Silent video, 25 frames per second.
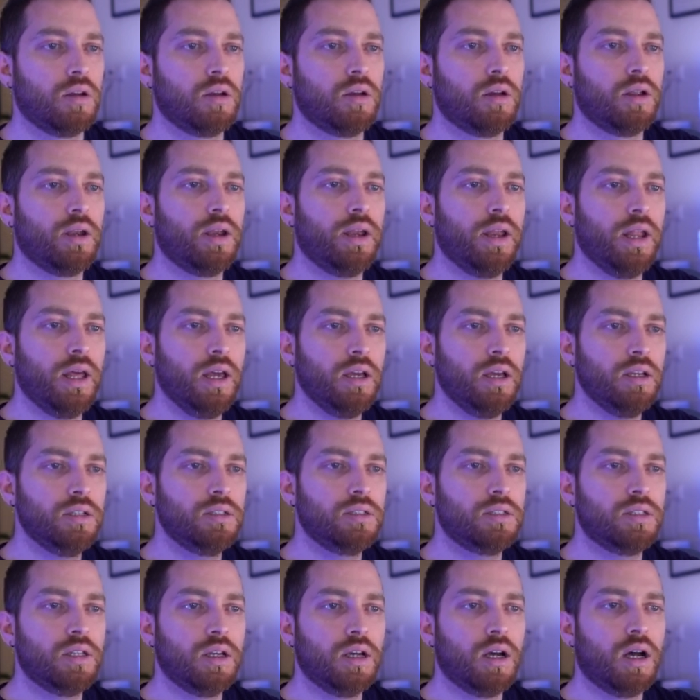
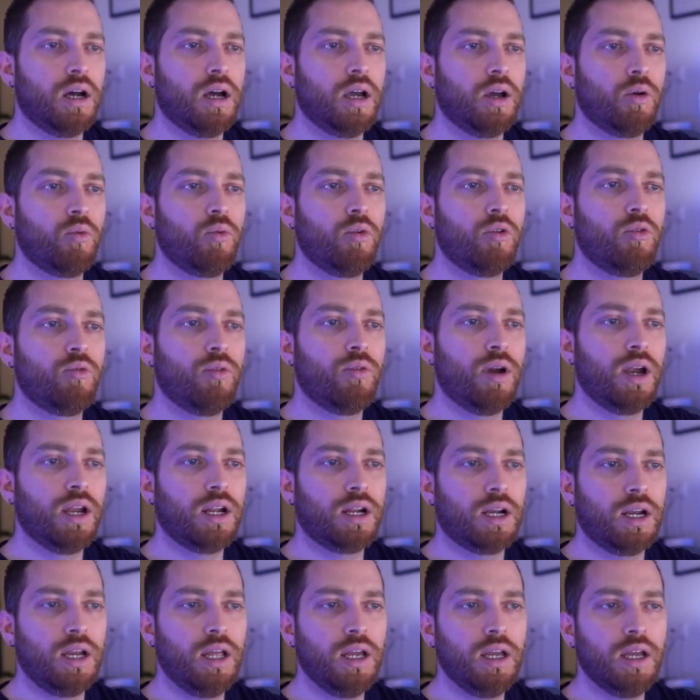Next, I will
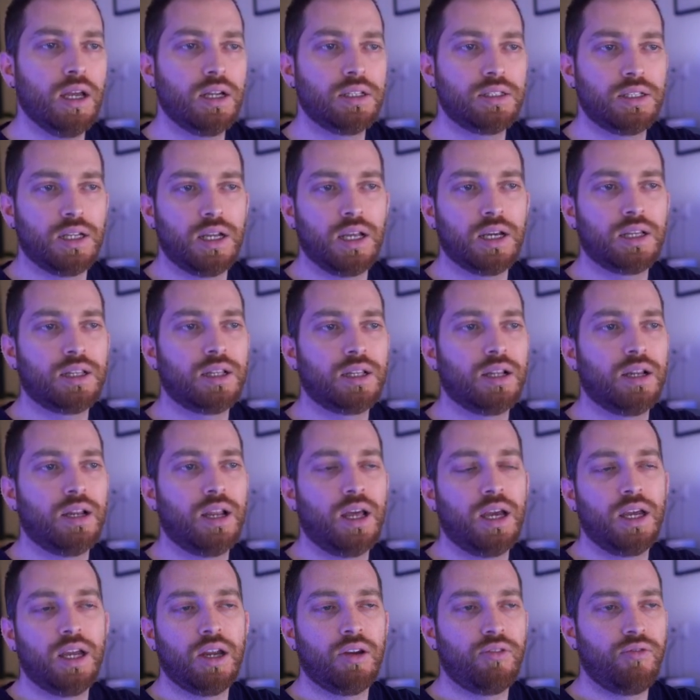right-click and select
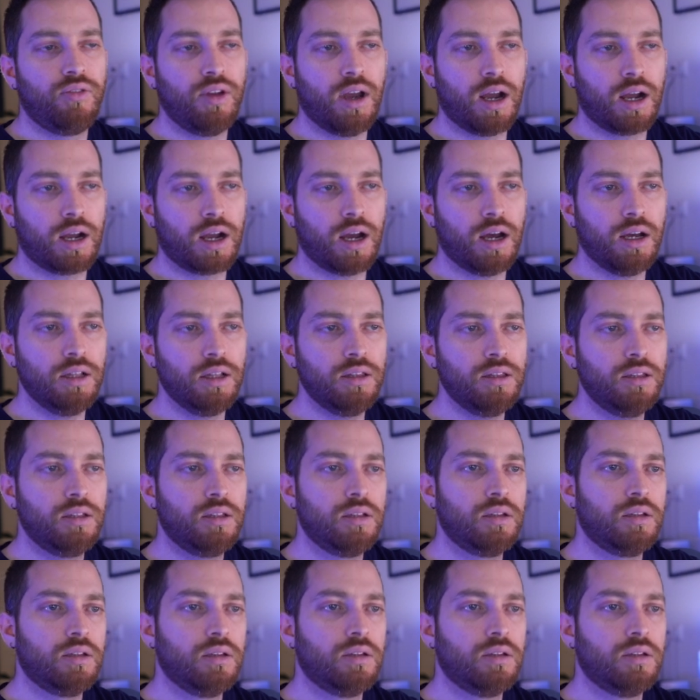Layer via Cut.